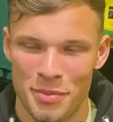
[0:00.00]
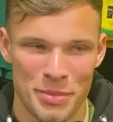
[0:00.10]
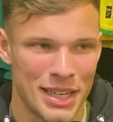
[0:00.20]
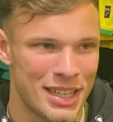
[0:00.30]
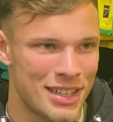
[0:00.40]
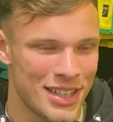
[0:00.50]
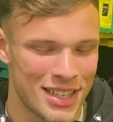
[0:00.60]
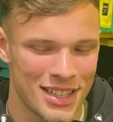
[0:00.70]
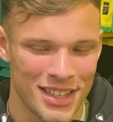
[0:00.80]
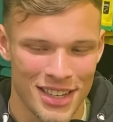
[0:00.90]
big,
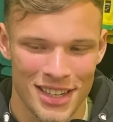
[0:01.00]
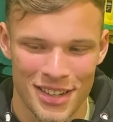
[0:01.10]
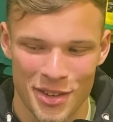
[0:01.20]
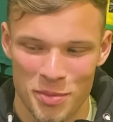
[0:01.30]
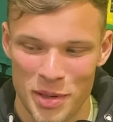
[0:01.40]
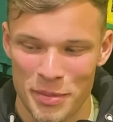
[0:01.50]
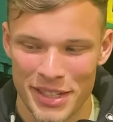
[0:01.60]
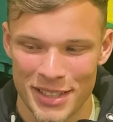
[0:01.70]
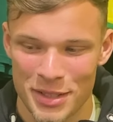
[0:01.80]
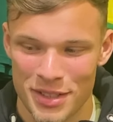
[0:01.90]
and yeah, I know Premier
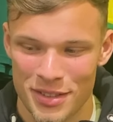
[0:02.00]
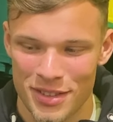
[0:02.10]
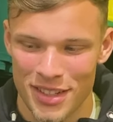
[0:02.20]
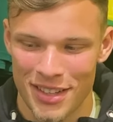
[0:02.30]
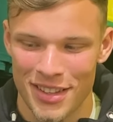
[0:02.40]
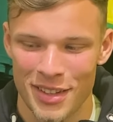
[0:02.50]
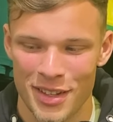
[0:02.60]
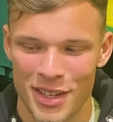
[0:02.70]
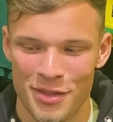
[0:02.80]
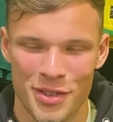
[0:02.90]
League is, I
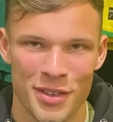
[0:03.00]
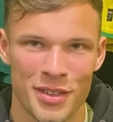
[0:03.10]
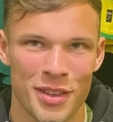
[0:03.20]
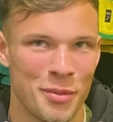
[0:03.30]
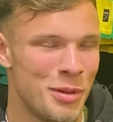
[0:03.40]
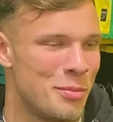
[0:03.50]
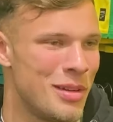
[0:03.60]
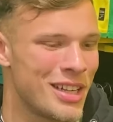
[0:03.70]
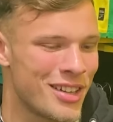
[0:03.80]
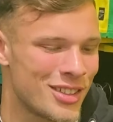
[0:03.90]
think, even a bit
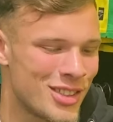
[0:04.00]
bigger.